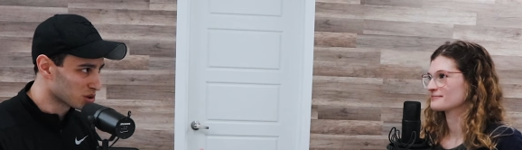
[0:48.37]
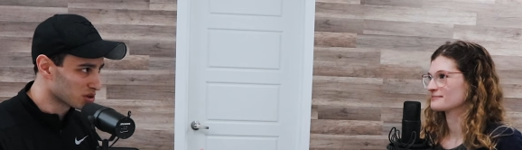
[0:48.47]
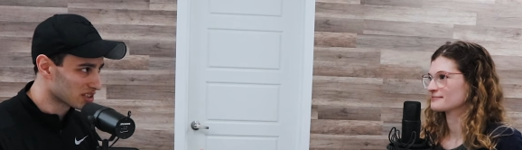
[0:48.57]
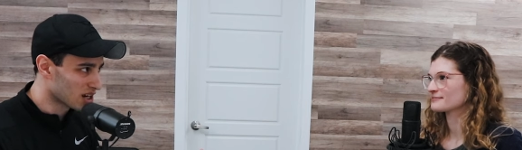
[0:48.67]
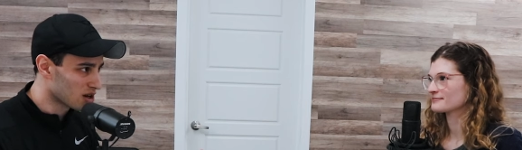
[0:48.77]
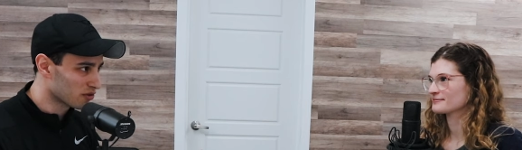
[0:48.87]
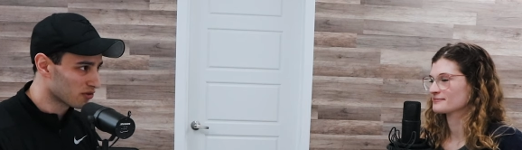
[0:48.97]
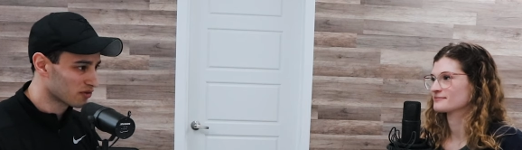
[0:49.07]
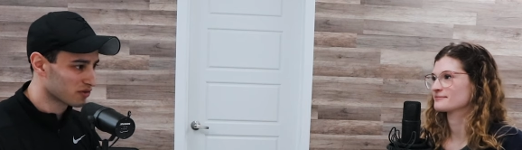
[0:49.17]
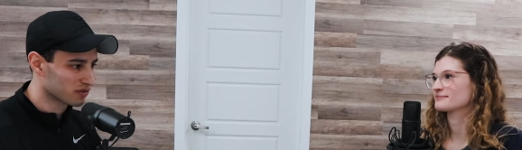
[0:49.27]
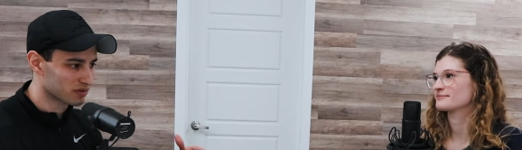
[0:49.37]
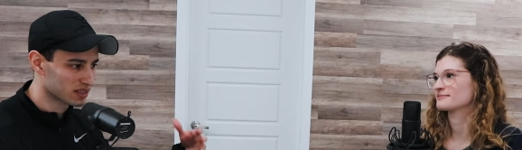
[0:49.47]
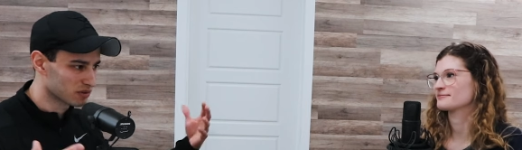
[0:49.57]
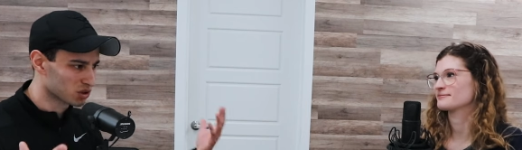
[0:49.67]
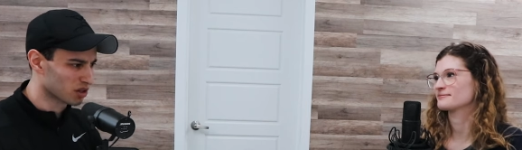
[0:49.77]
Speaker 1: yourself.
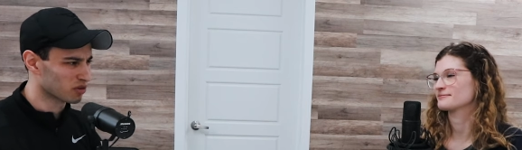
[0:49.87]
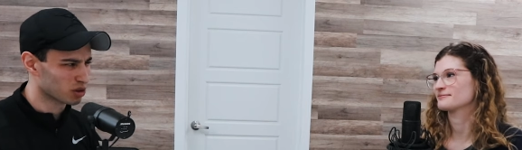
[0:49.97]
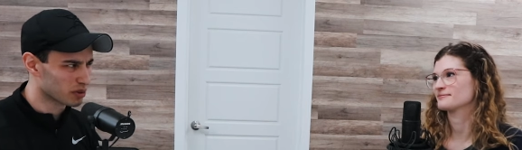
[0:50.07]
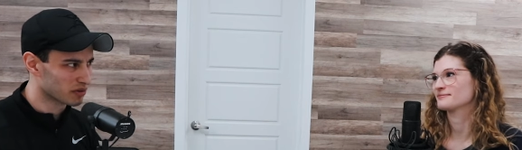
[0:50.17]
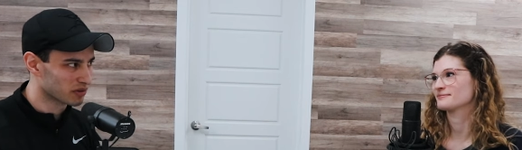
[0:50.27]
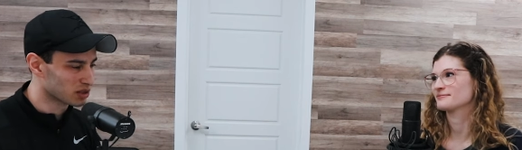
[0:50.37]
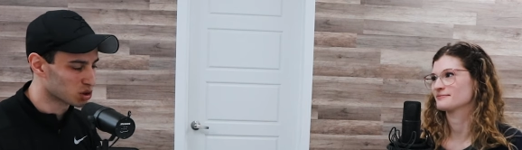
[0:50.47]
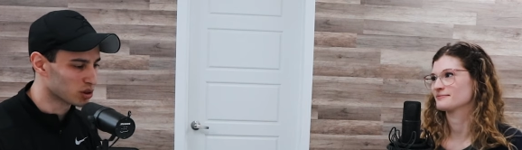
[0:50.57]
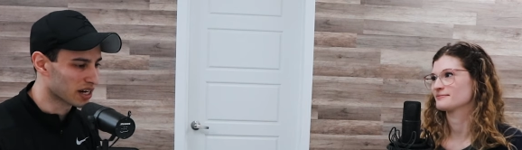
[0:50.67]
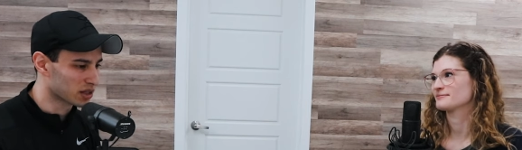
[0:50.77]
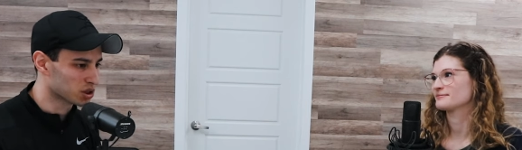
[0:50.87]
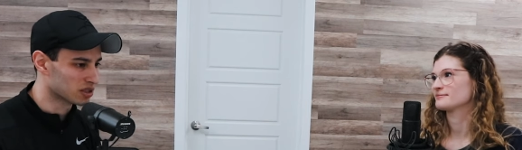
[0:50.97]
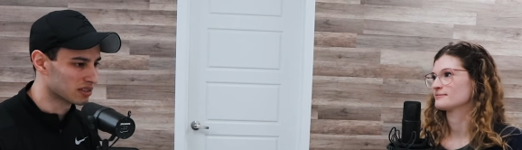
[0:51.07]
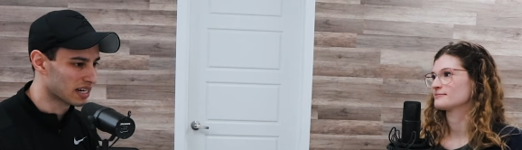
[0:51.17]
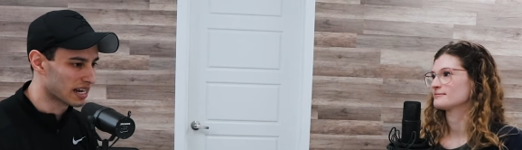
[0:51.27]
Give yourself a little bit of an
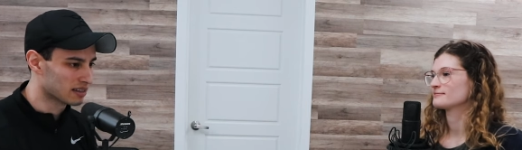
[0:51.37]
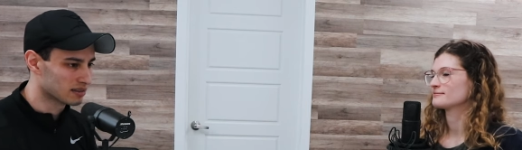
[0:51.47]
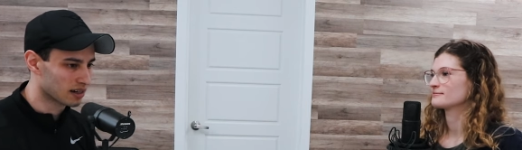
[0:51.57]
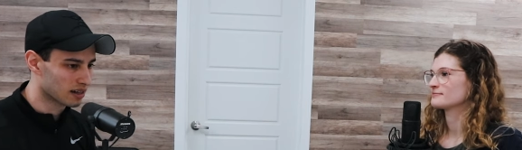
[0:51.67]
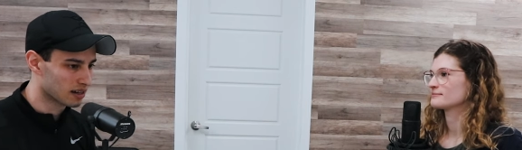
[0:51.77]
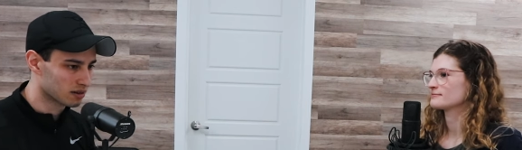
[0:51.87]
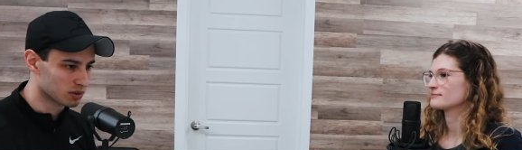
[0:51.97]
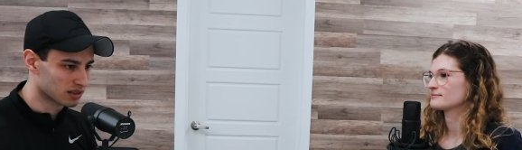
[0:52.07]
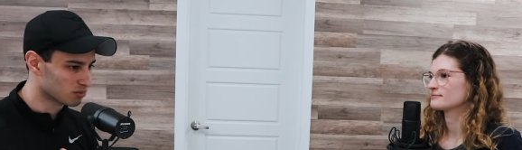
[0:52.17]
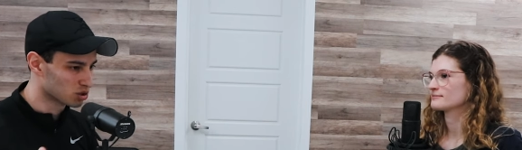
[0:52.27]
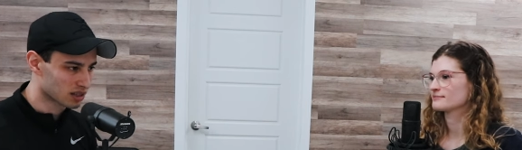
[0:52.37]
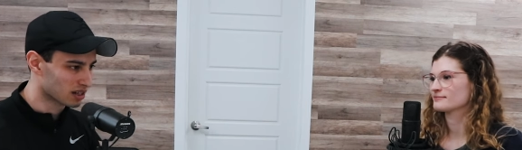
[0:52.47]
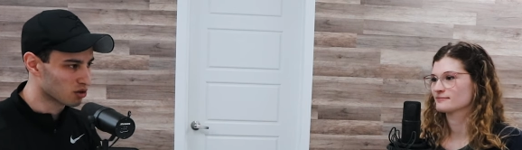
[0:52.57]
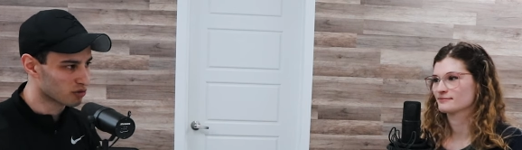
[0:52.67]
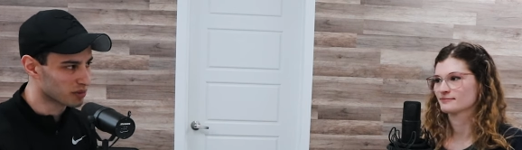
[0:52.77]
introduction, and uh, we can just kind
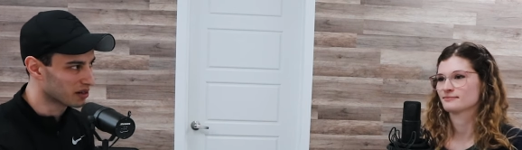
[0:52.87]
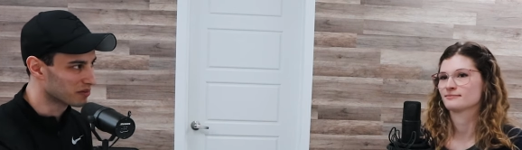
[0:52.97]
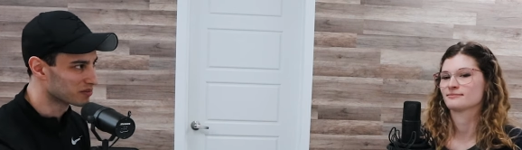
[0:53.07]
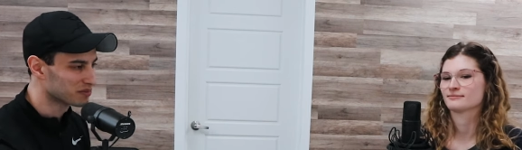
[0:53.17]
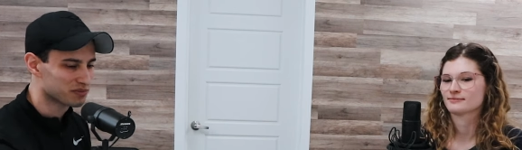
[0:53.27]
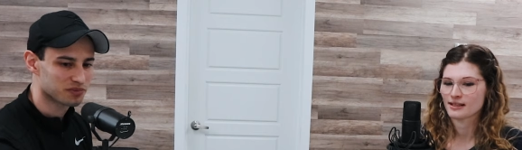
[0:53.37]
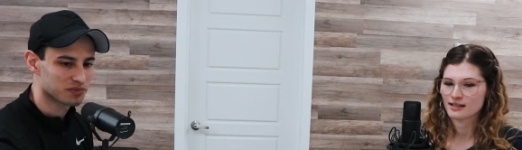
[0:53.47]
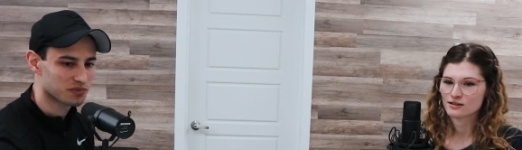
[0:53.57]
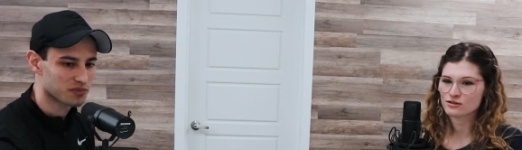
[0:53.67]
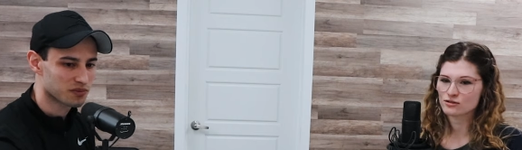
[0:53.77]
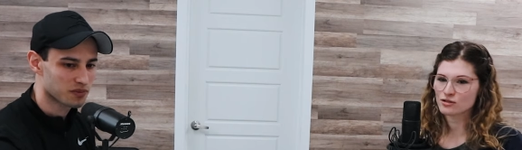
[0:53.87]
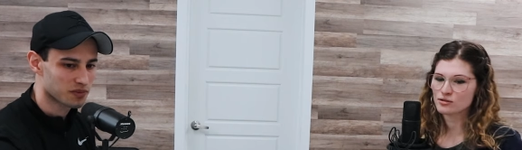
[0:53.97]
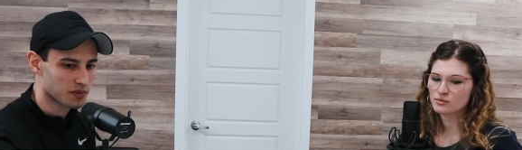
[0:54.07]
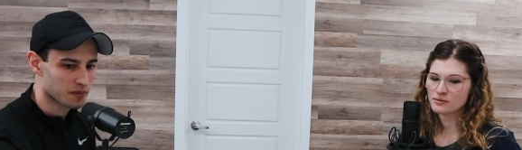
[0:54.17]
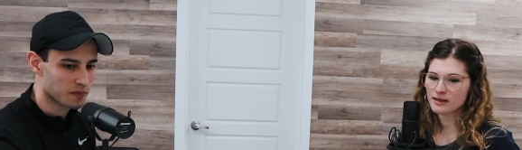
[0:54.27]
of go from there.
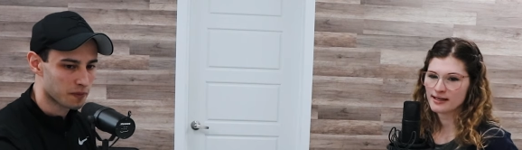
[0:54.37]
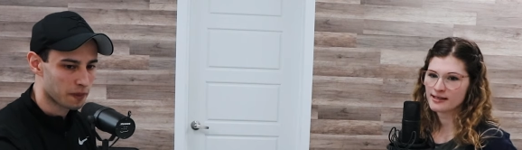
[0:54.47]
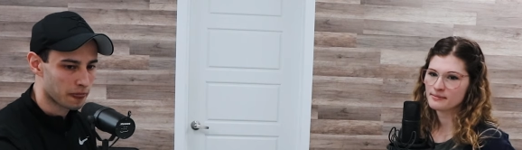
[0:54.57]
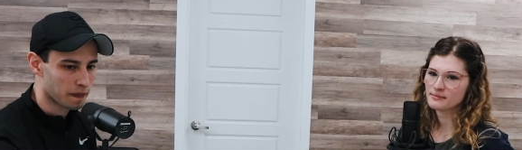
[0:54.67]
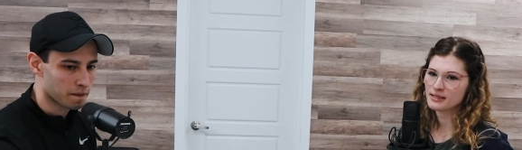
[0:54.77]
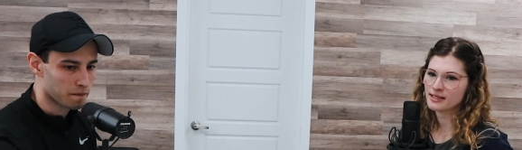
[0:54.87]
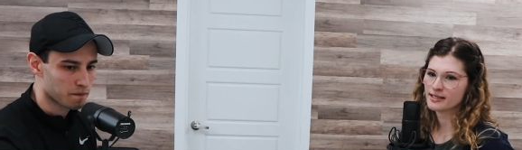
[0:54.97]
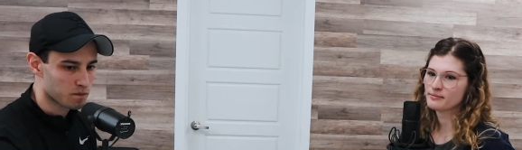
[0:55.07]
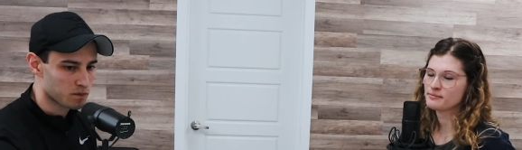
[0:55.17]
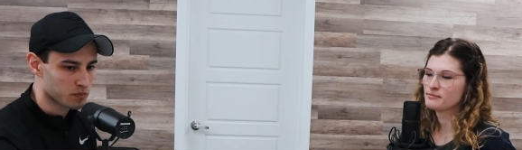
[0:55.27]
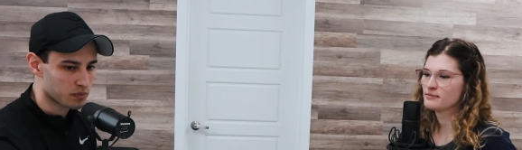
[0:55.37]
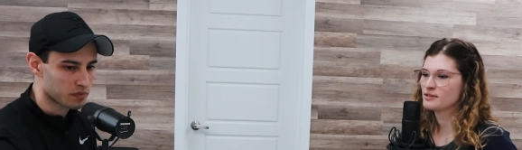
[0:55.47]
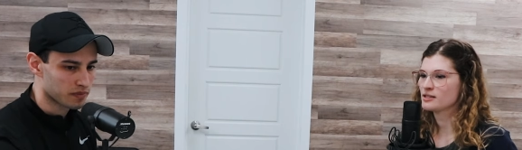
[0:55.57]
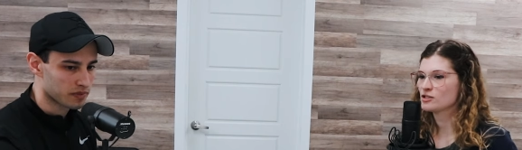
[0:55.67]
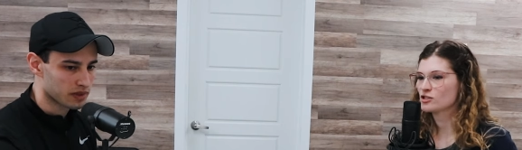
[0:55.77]
Speaker 2: So um, I'm
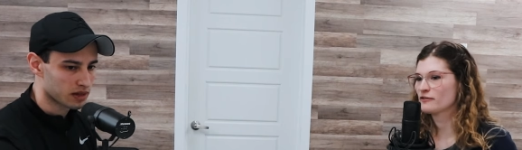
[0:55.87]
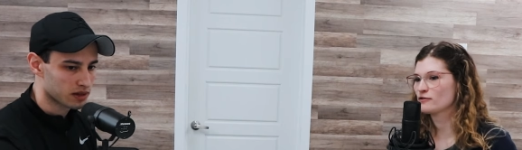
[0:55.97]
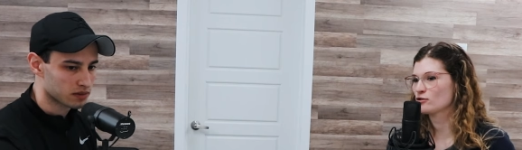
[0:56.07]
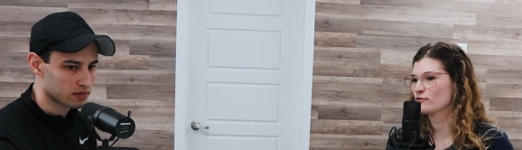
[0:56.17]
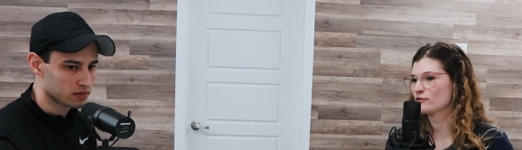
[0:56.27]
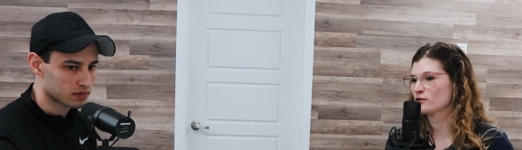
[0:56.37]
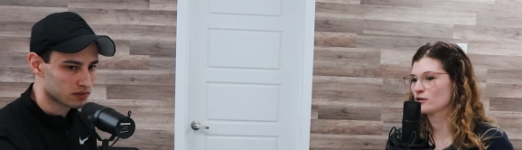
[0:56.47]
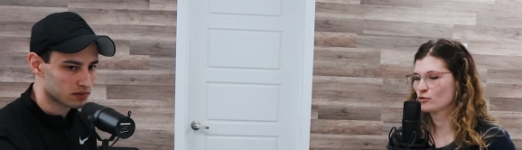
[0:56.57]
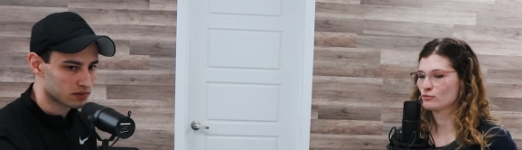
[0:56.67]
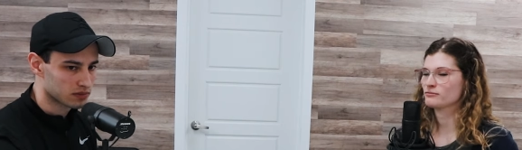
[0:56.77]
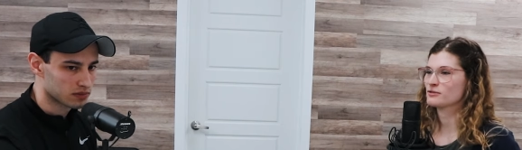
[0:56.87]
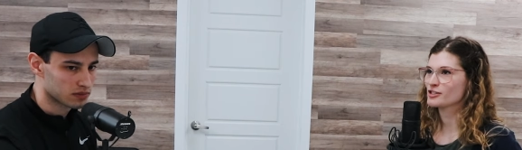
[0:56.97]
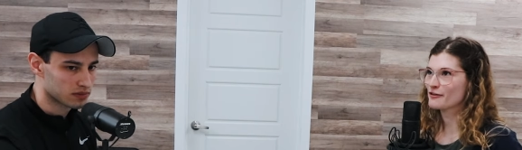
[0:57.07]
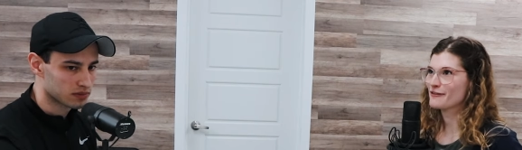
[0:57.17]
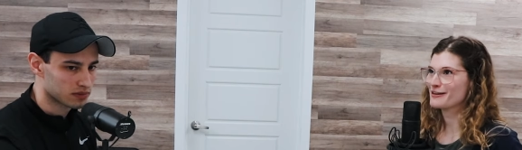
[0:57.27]
the chef and over oh,
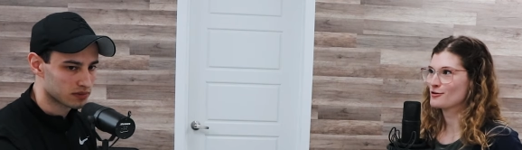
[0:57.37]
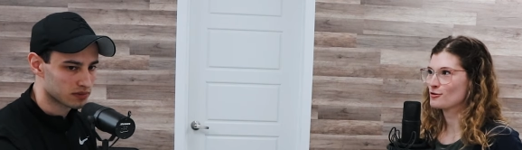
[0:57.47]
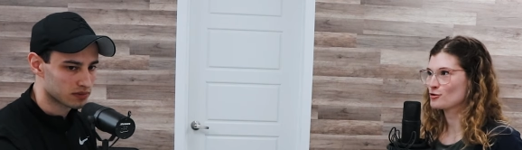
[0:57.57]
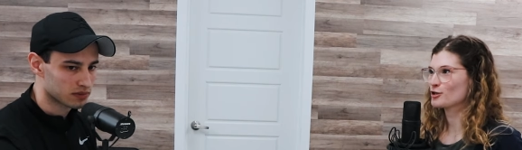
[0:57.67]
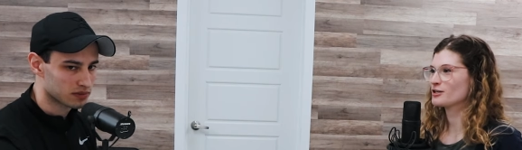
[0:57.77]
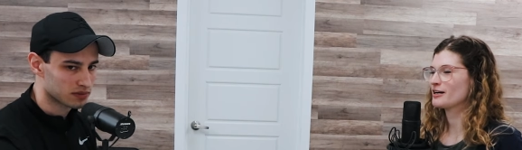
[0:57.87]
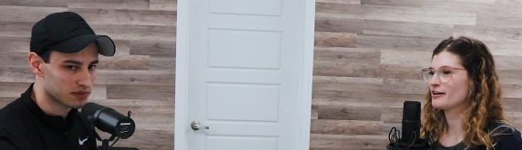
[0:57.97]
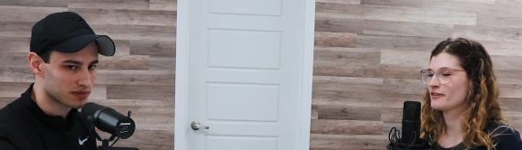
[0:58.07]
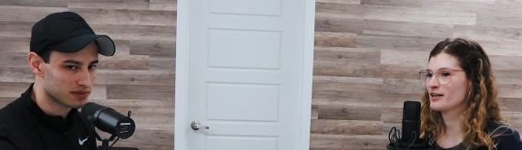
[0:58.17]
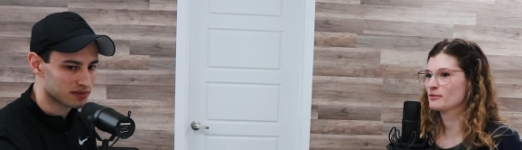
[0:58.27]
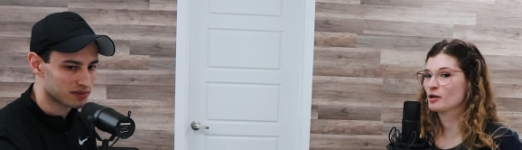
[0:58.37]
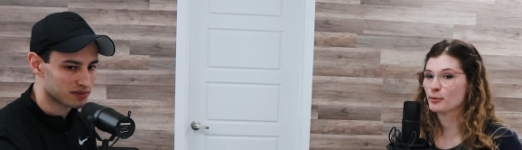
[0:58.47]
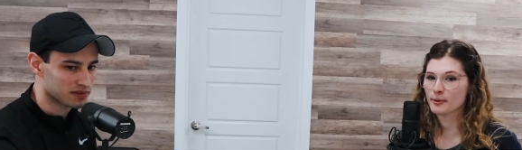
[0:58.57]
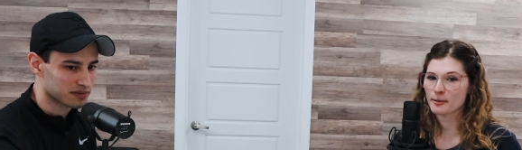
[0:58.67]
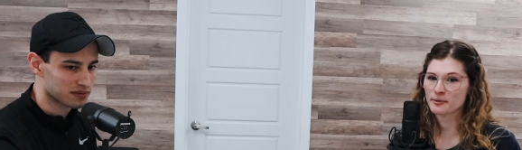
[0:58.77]
chef and owner of a meal
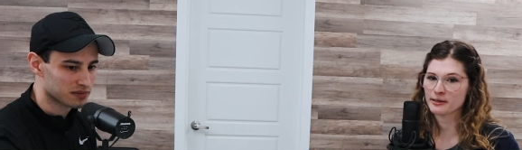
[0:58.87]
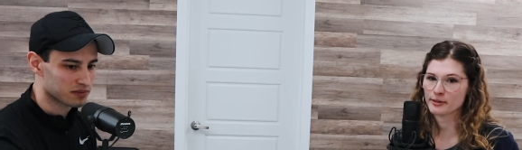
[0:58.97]
prep company in